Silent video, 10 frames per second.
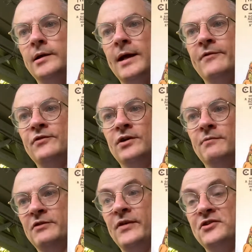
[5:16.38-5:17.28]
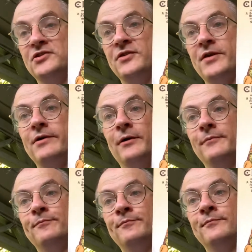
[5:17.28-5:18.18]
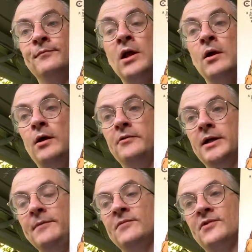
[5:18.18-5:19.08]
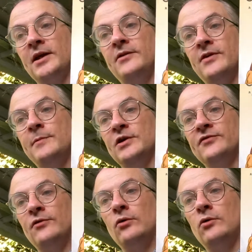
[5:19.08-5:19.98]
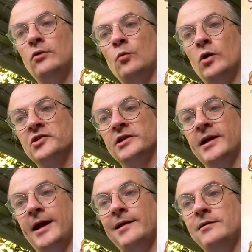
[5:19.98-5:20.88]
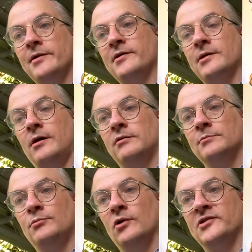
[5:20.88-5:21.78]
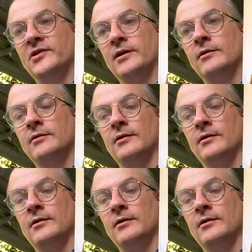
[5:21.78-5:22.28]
have adventures of their own. Okay, thank you very much for watching another unboxing